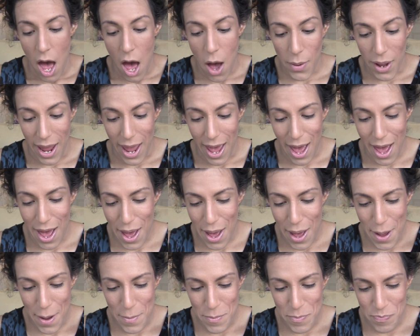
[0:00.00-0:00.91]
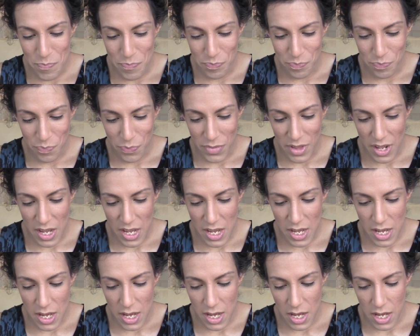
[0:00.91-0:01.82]
Okay, um,
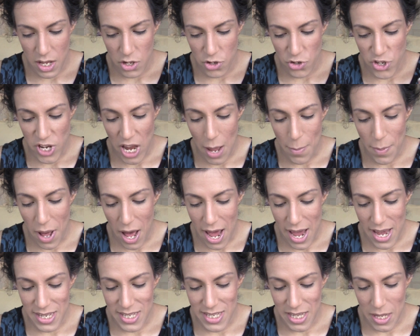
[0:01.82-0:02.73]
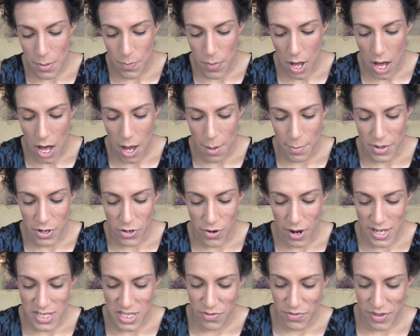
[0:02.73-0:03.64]
Chap Ice Lip Balm in
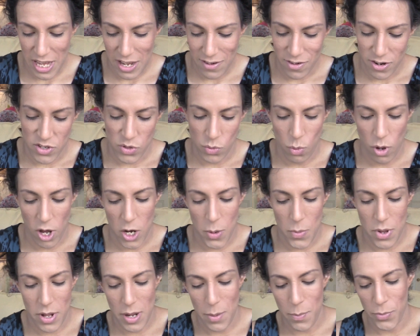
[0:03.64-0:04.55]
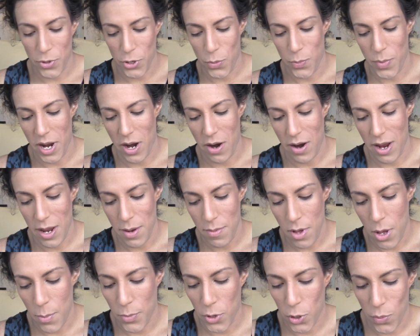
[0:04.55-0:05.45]
crazy flavors, watermelon and
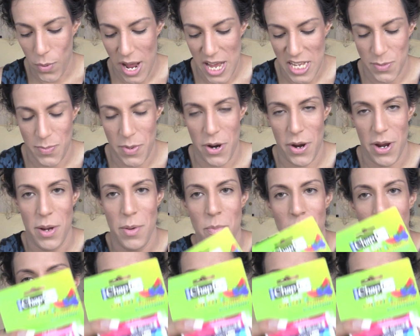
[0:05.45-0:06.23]
blueberry, uh, blue raspberry.